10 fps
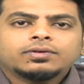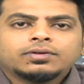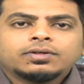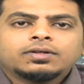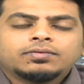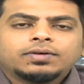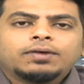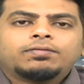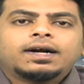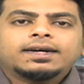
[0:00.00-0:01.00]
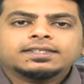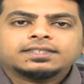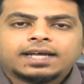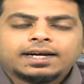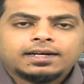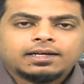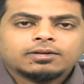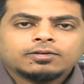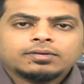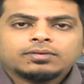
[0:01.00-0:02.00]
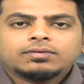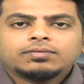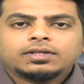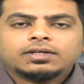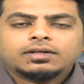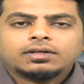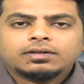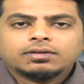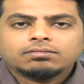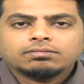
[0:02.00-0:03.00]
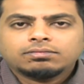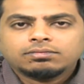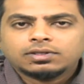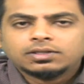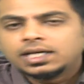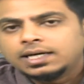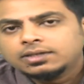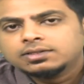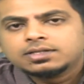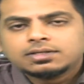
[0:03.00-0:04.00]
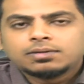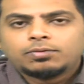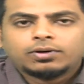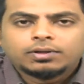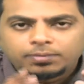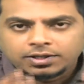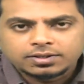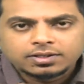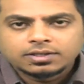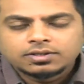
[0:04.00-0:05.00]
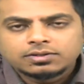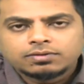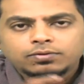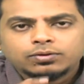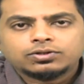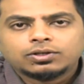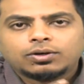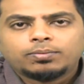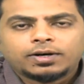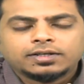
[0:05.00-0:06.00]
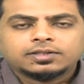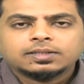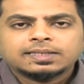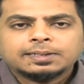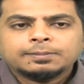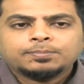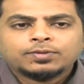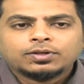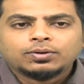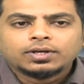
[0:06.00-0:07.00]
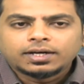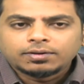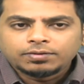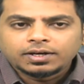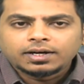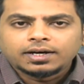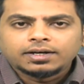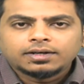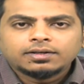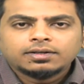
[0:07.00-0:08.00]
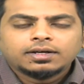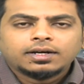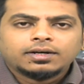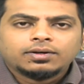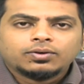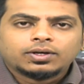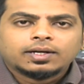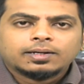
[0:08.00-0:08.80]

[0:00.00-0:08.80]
way of understanding whether the sentences about the present tense, future or past tense. You will get a fair idea and you can